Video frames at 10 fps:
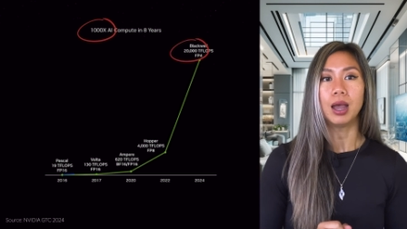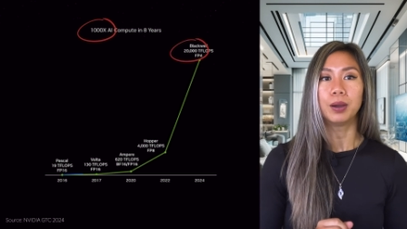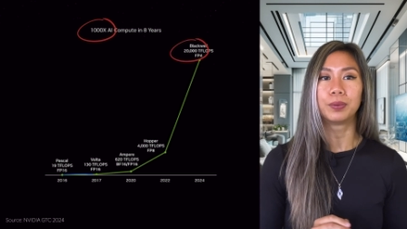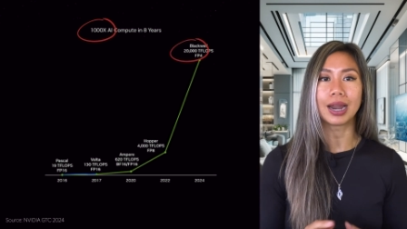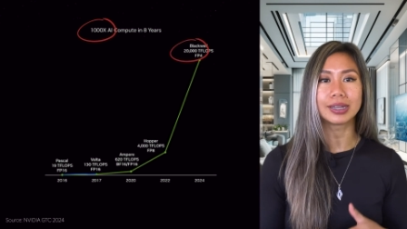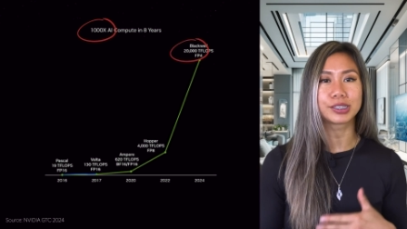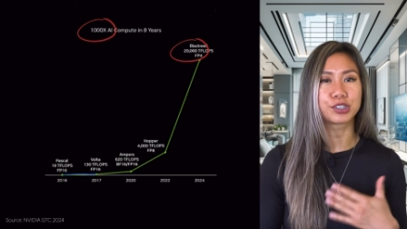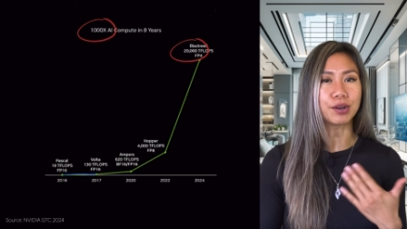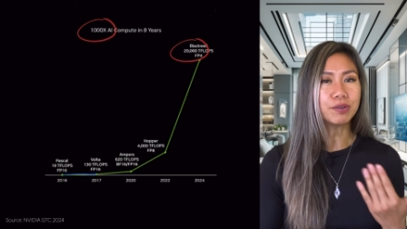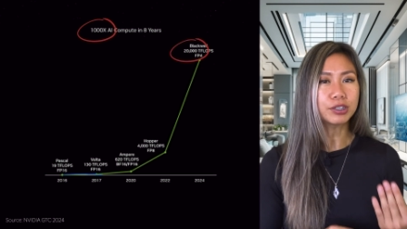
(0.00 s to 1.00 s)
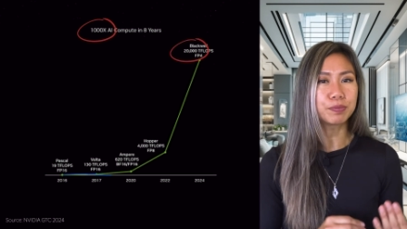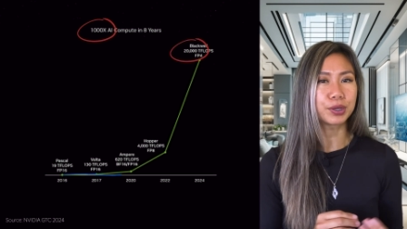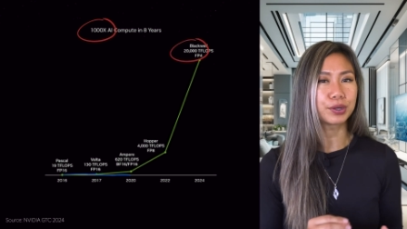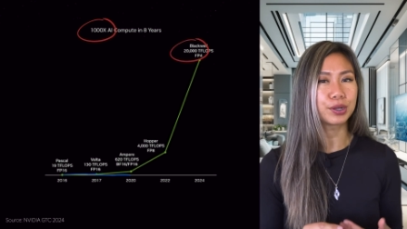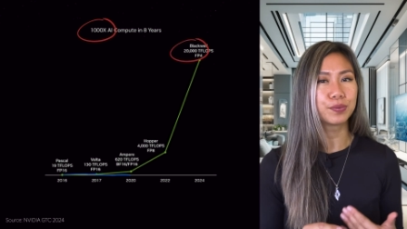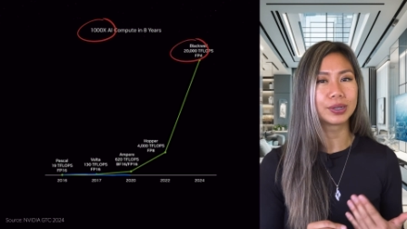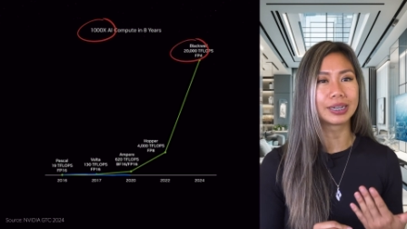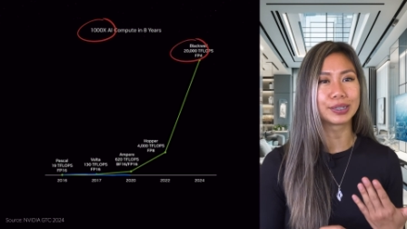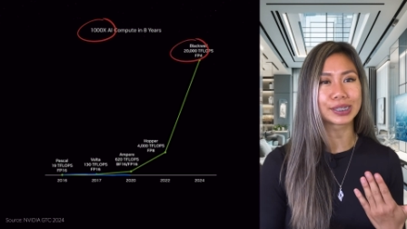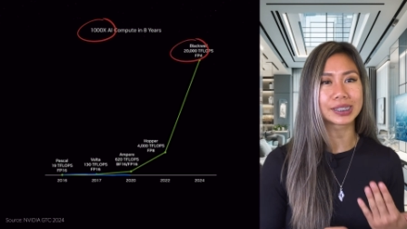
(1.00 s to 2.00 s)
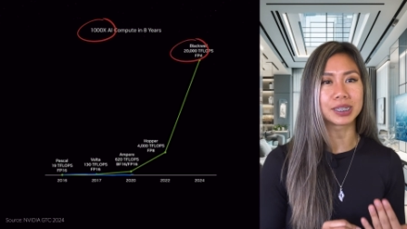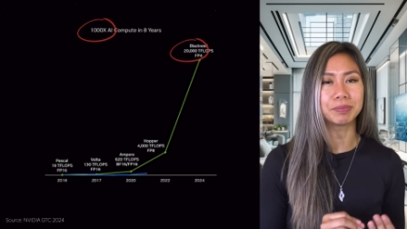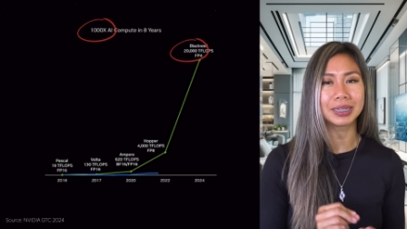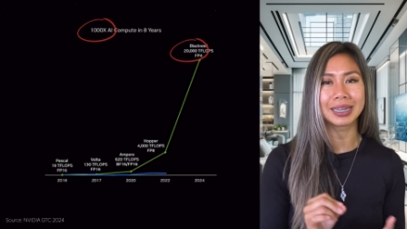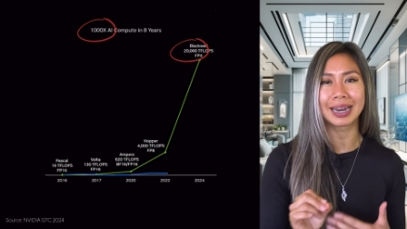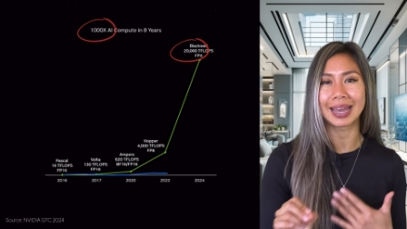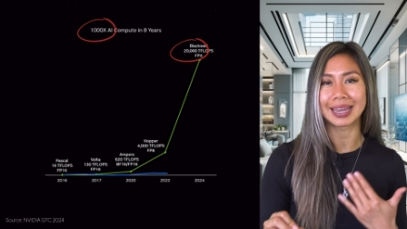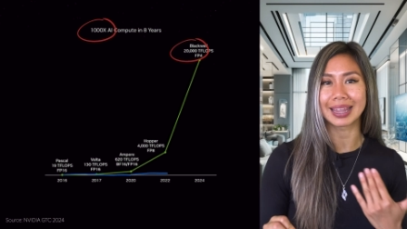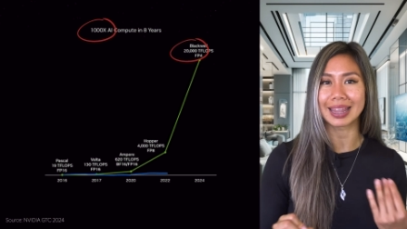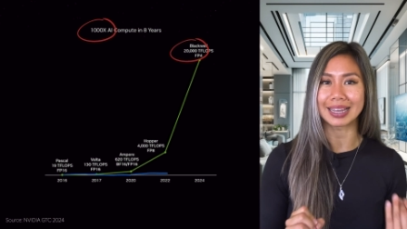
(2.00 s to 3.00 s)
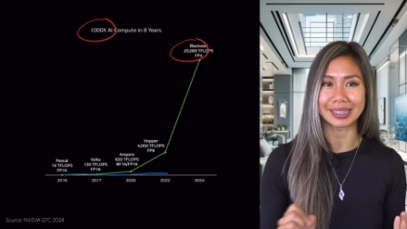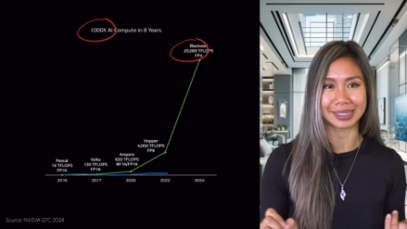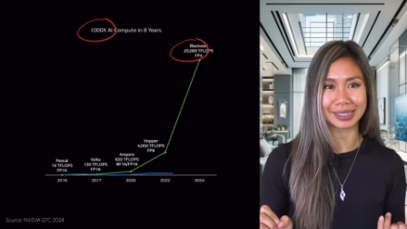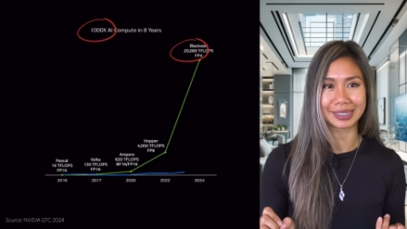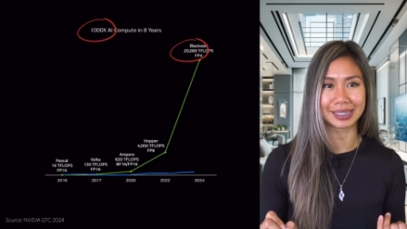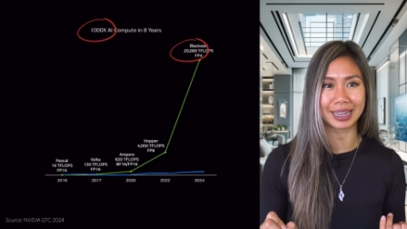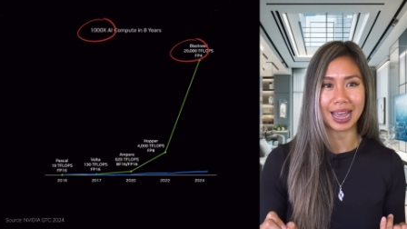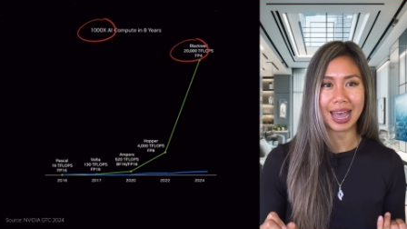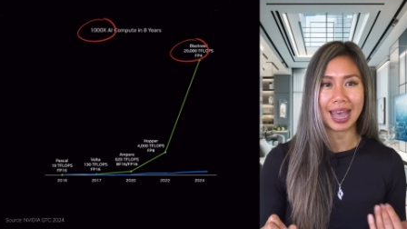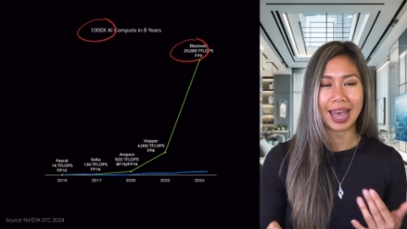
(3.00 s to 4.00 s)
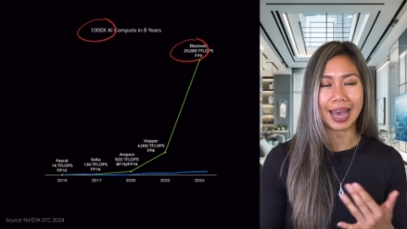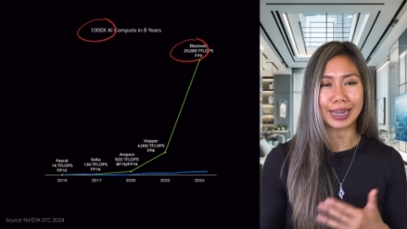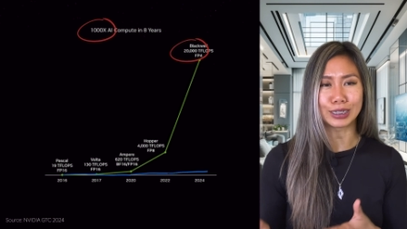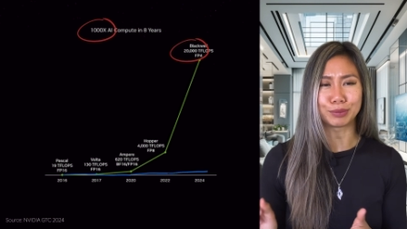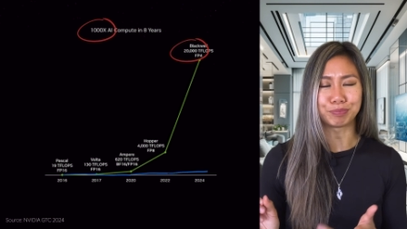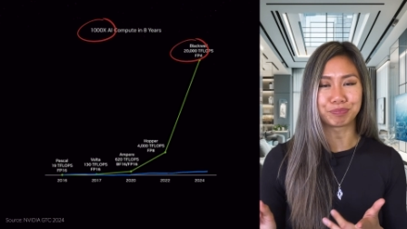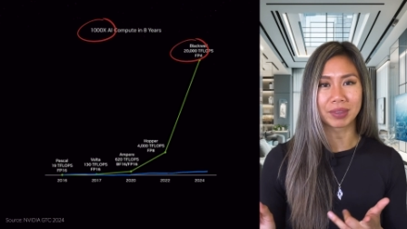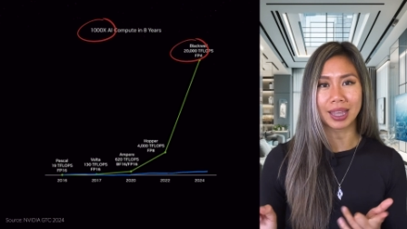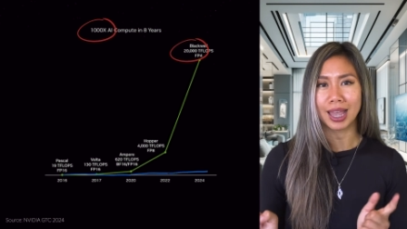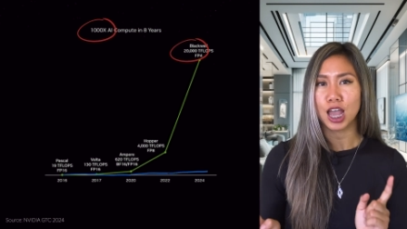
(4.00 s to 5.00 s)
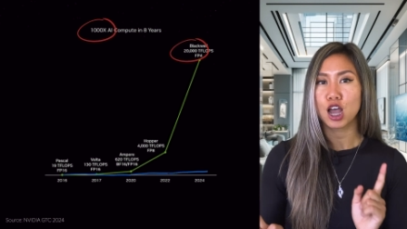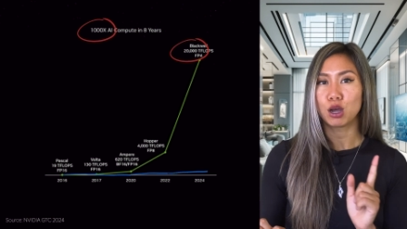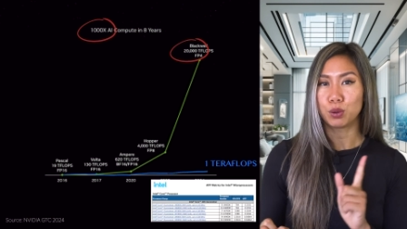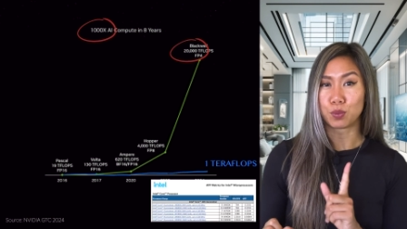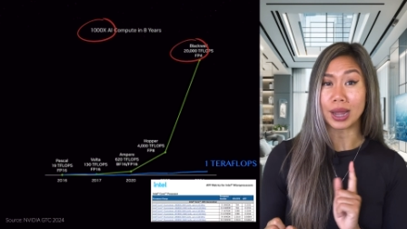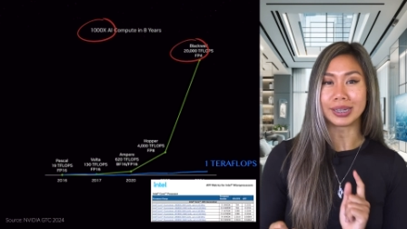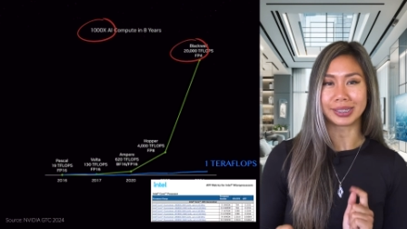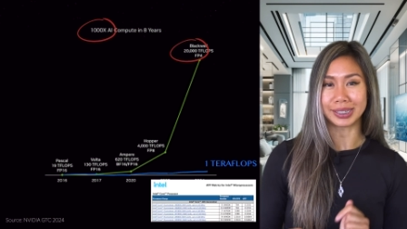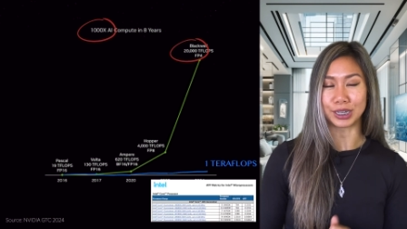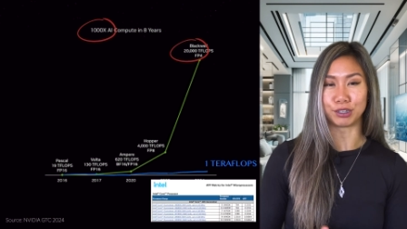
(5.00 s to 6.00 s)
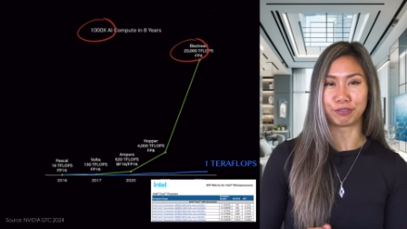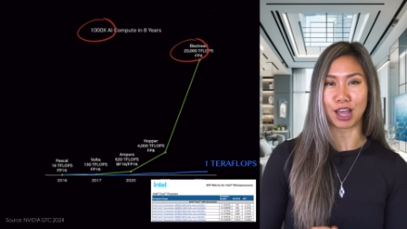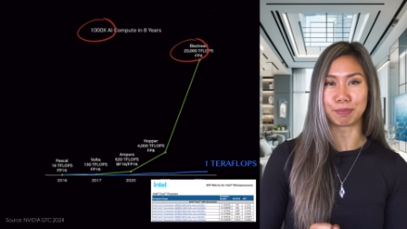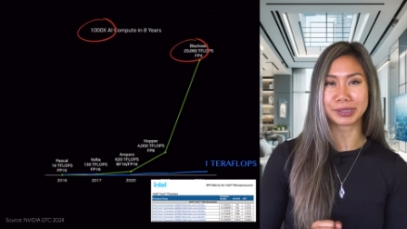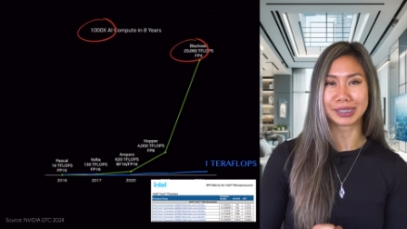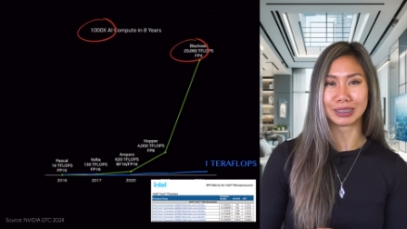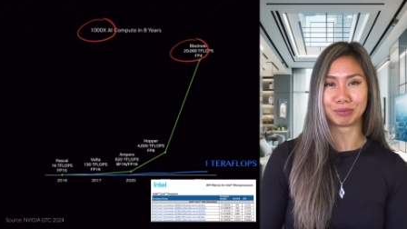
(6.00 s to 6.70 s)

whereas general computing would look something like this at um, 1 teraflops.